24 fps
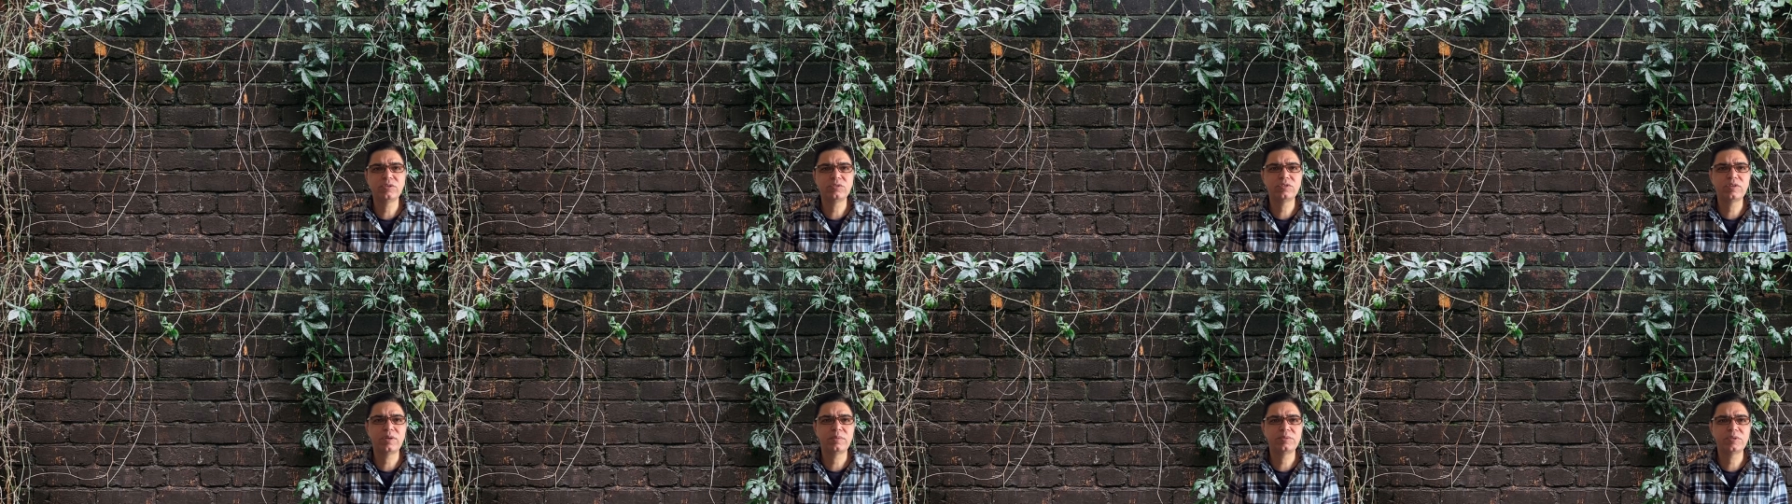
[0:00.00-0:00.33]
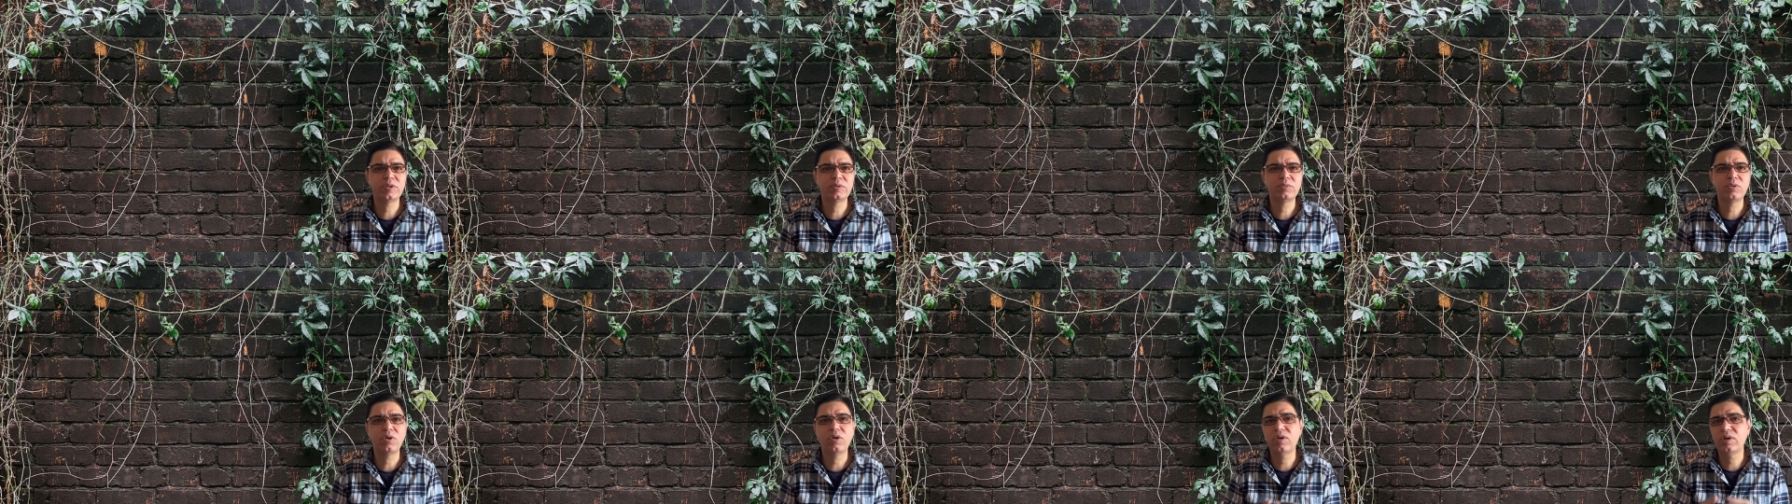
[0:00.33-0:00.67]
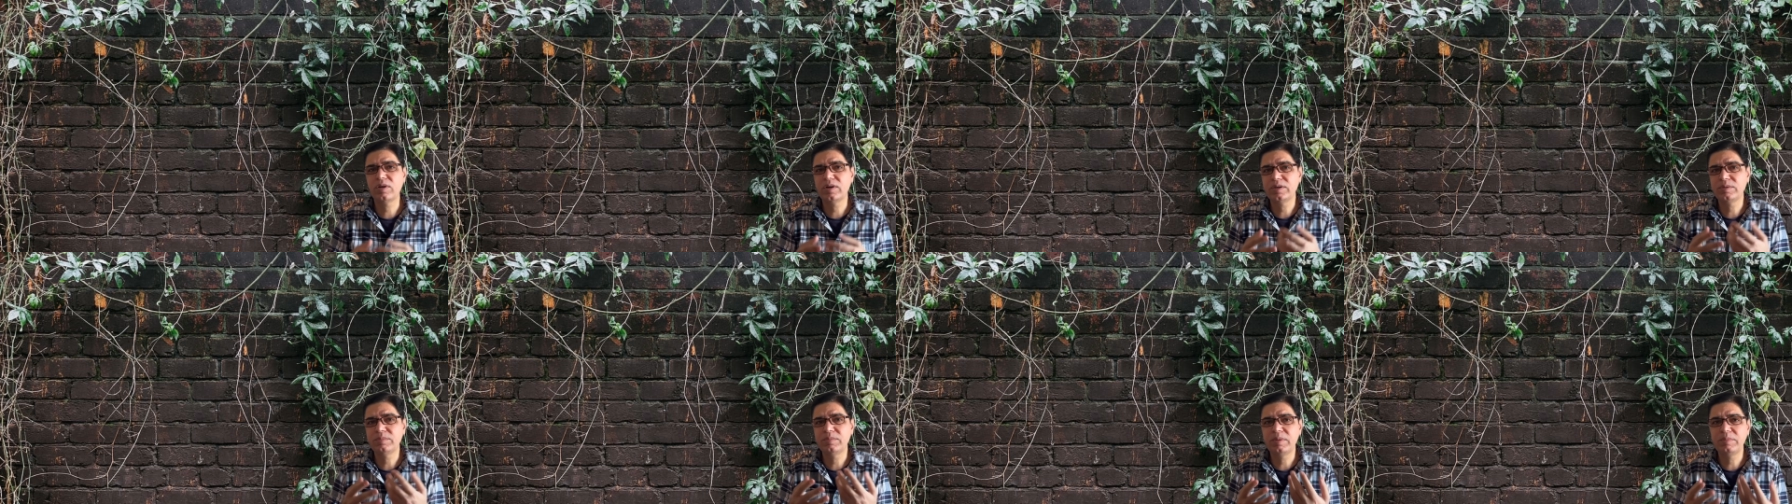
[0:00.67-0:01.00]
with intussusception,
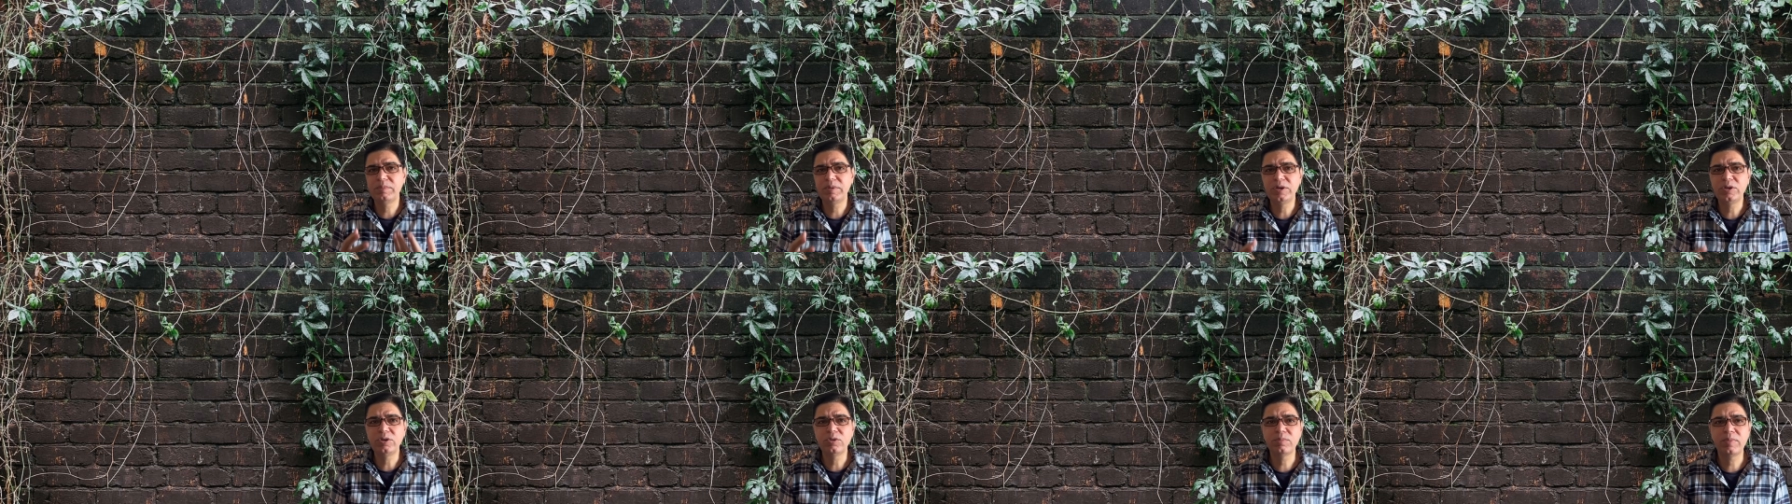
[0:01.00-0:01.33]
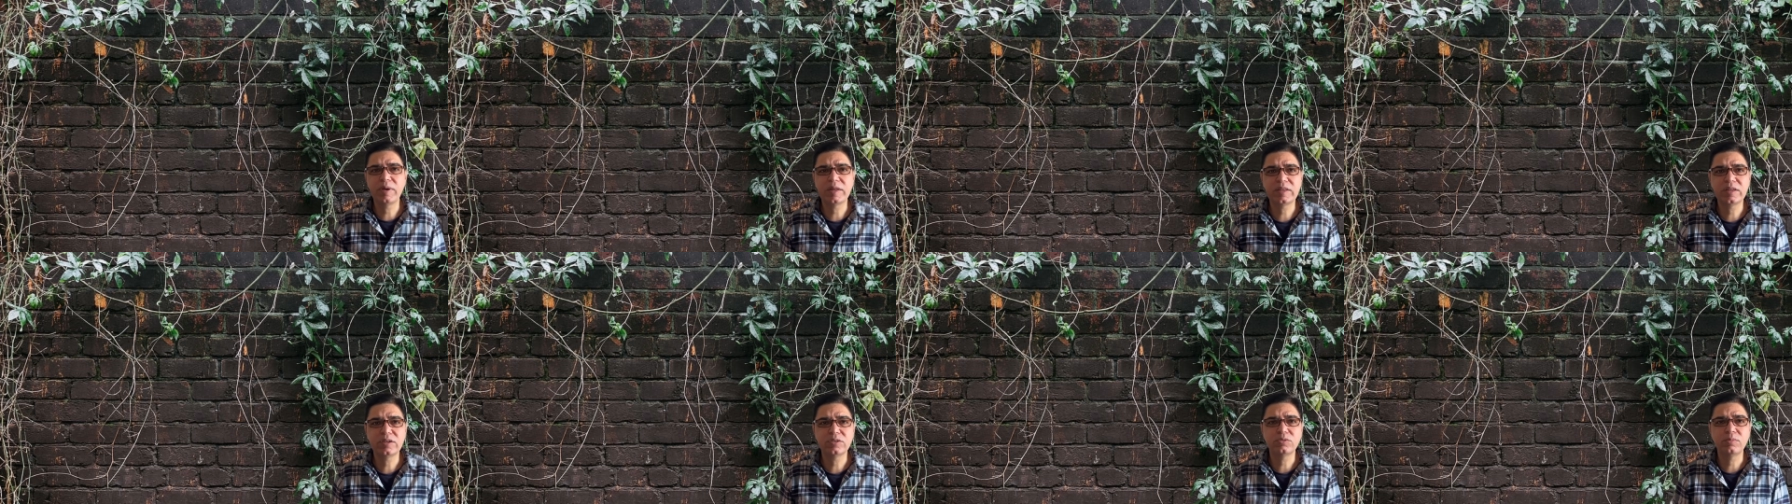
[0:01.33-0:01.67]
or it may be idiopathic.